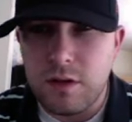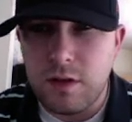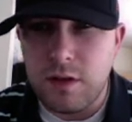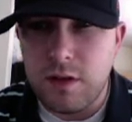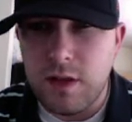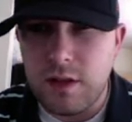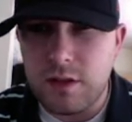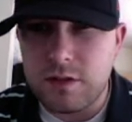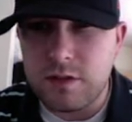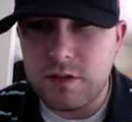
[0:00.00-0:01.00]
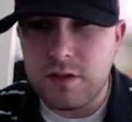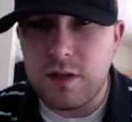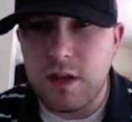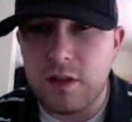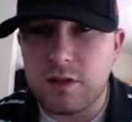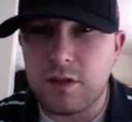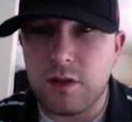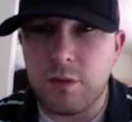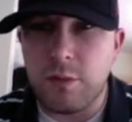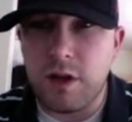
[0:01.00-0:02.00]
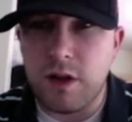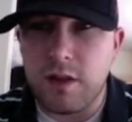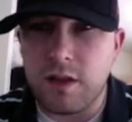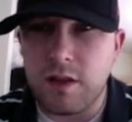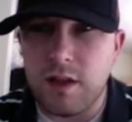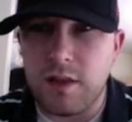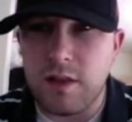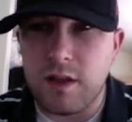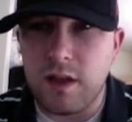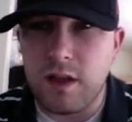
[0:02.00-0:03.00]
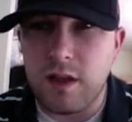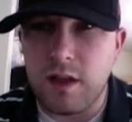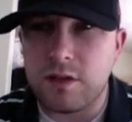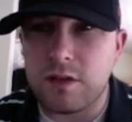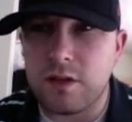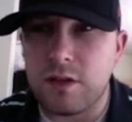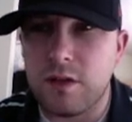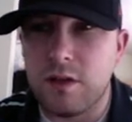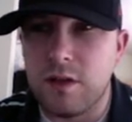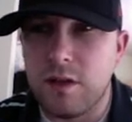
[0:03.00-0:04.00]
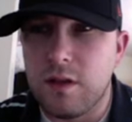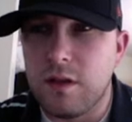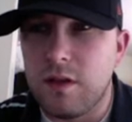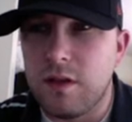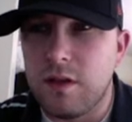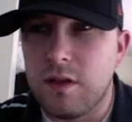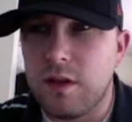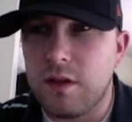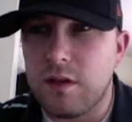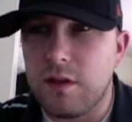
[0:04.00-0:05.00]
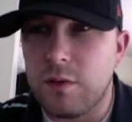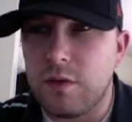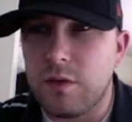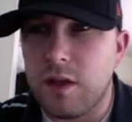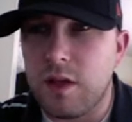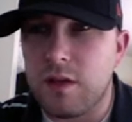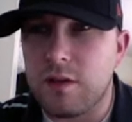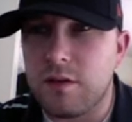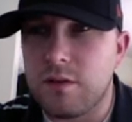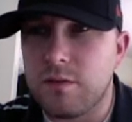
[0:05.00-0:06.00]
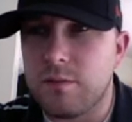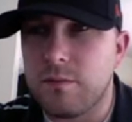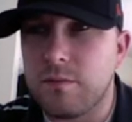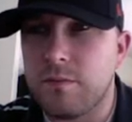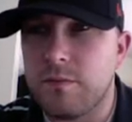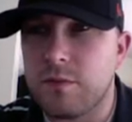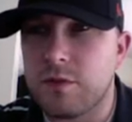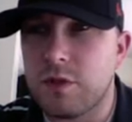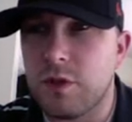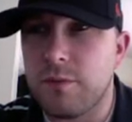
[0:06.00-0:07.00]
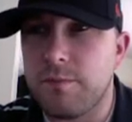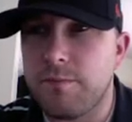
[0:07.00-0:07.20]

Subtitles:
Yeah, that looks a little better. I think I can actually deal with that. So